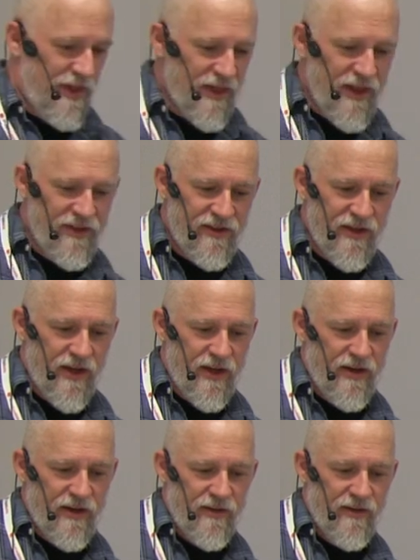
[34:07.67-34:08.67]
this
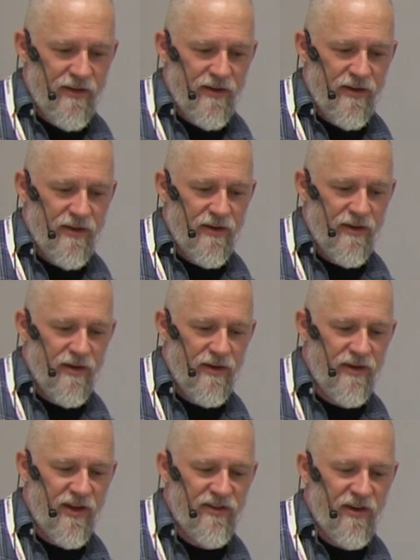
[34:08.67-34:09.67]
thing
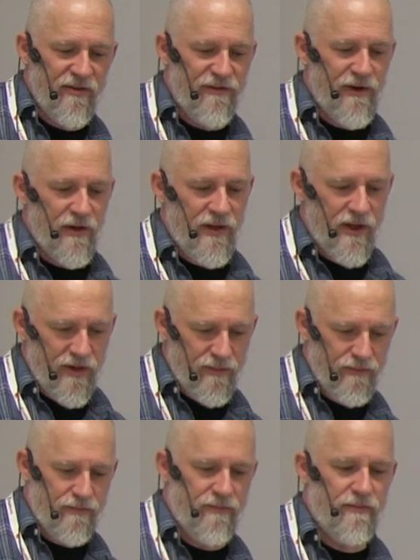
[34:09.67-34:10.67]
does a fairly,
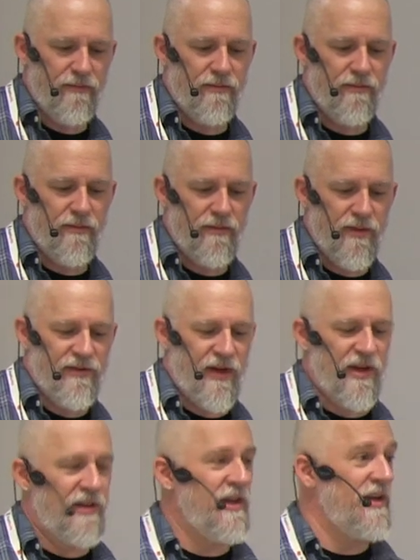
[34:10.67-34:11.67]
if I
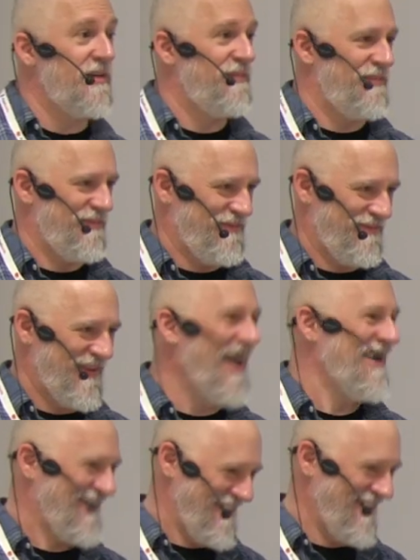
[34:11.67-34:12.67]
could click it,
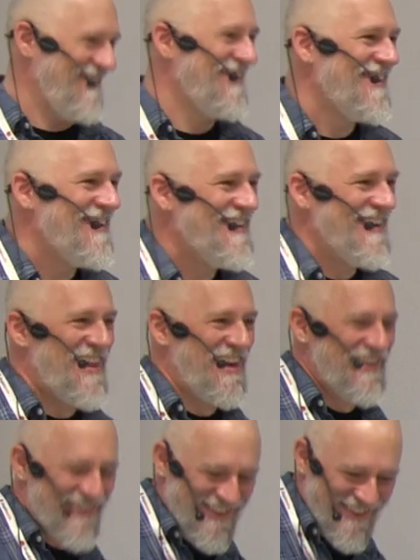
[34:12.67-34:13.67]
yeah, good.
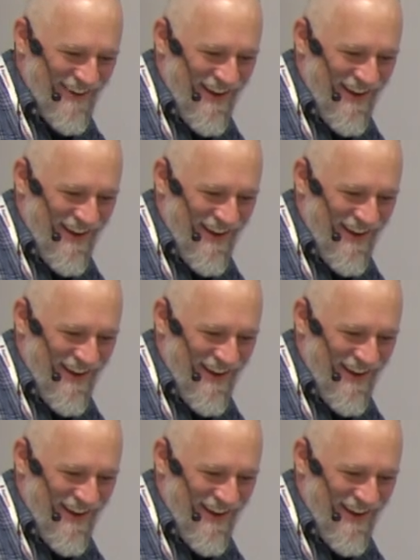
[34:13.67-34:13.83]
Thank you.